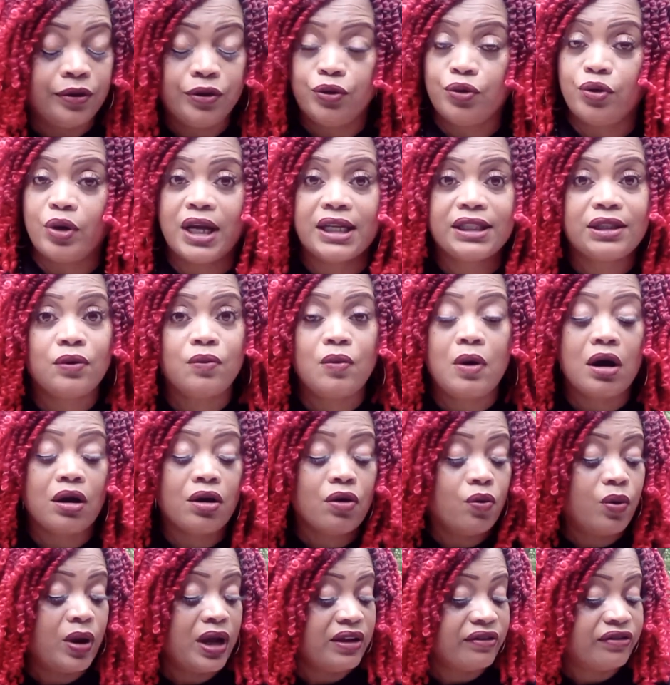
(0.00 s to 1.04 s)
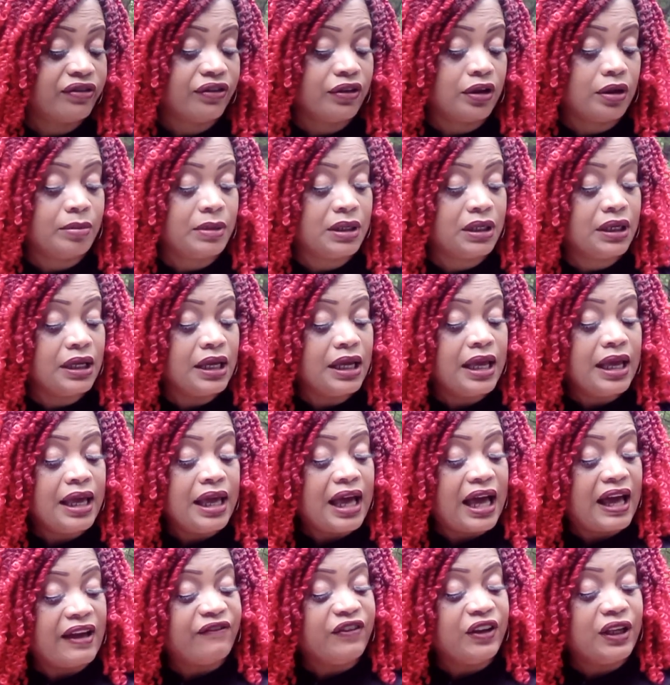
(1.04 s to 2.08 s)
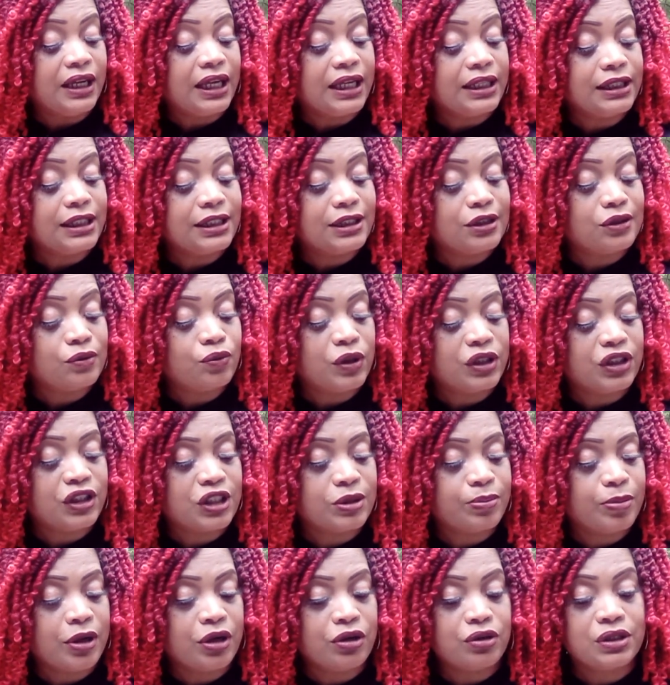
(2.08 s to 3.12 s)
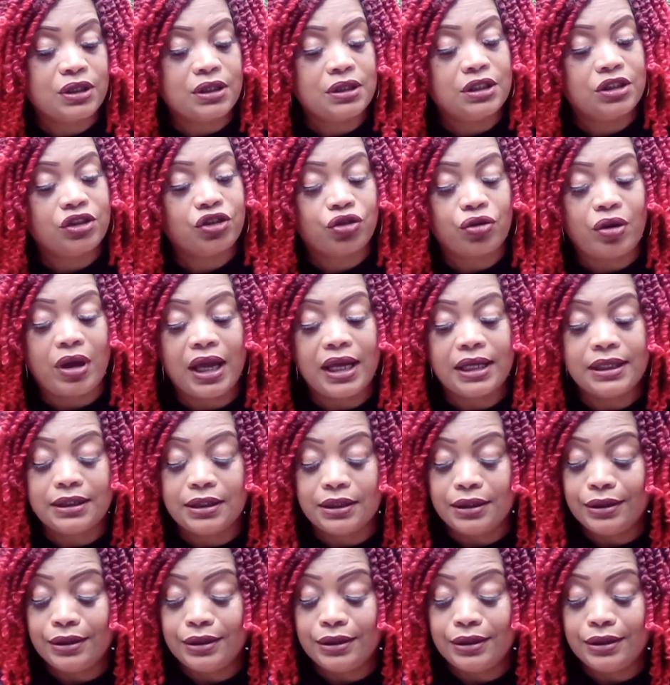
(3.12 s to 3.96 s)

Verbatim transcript: Gonna have to walk away from it. I feel like this is what this person is trying to